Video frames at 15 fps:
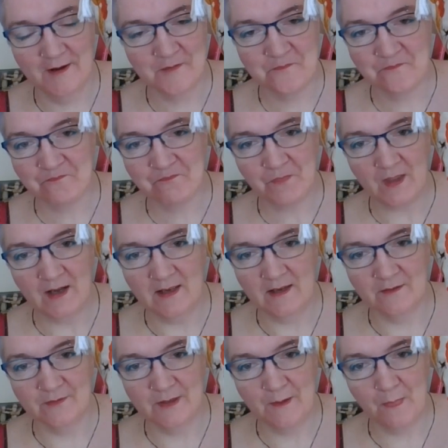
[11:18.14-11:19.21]
it.
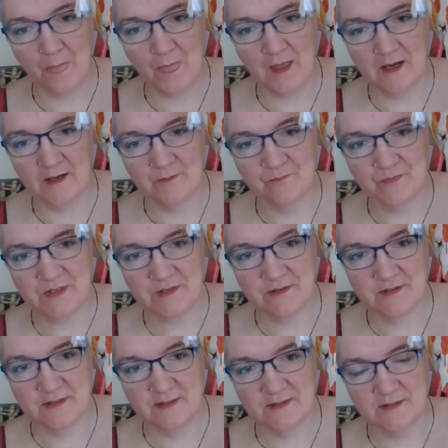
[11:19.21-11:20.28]
So this is my
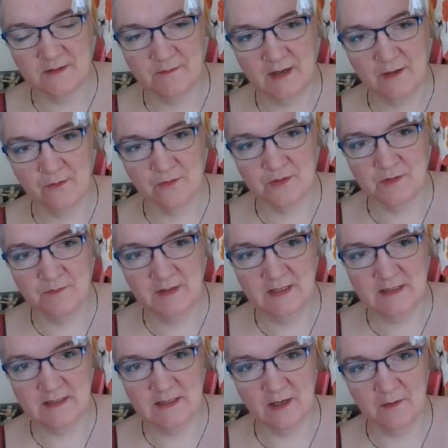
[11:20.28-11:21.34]
autumn in Nidderdale bag from
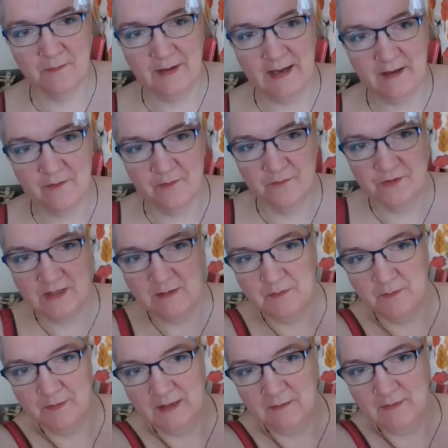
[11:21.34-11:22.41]
Gemma B Makes.
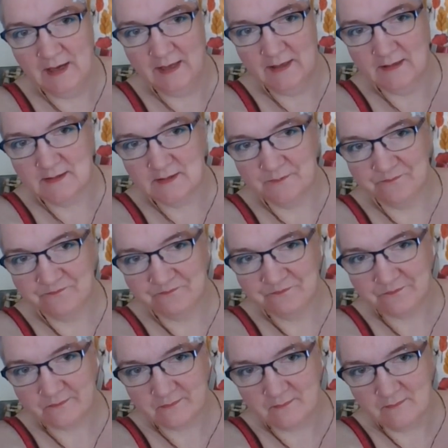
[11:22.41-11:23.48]

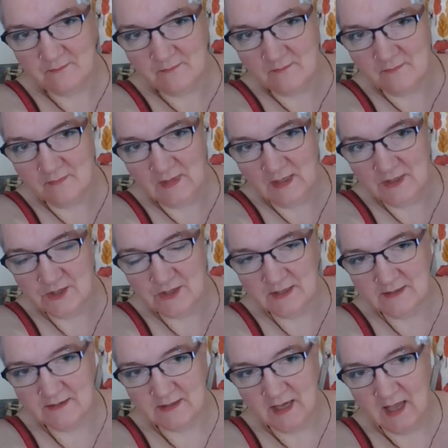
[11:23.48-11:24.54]
She's
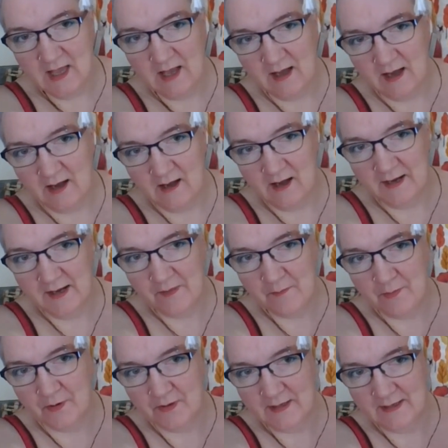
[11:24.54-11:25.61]
another podcaster. She lives fairly
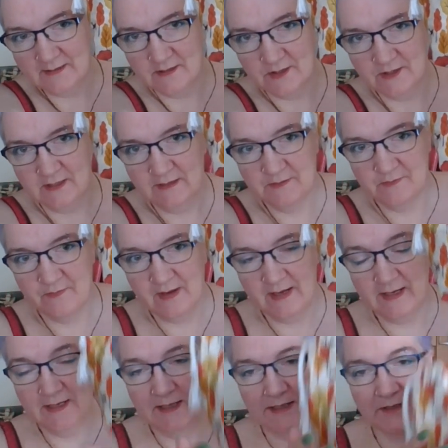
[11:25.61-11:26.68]
near to me, and she's
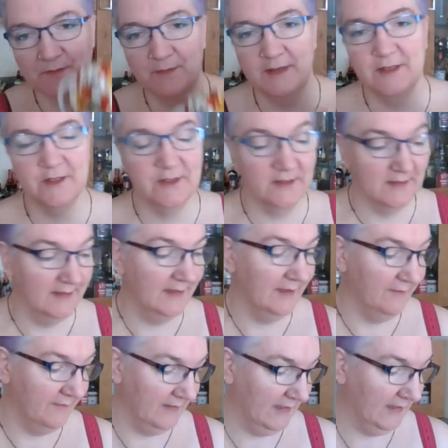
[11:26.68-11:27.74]
lovely.
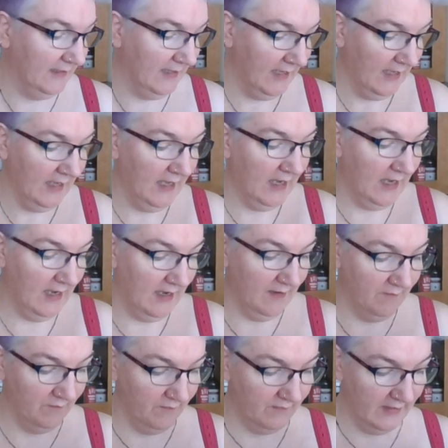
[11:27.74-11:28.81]
Anyway,
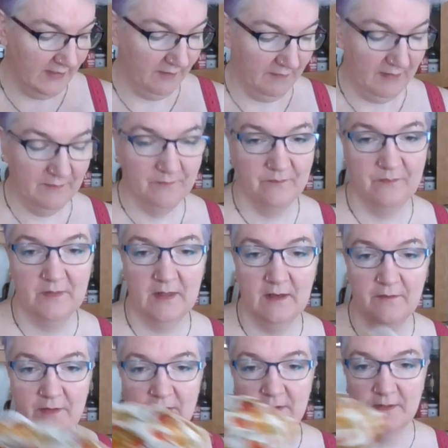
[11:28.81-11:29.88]
lovely sturdy bag there.
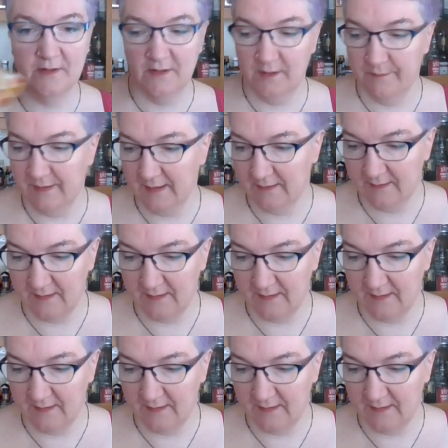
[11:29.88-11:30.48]
Right.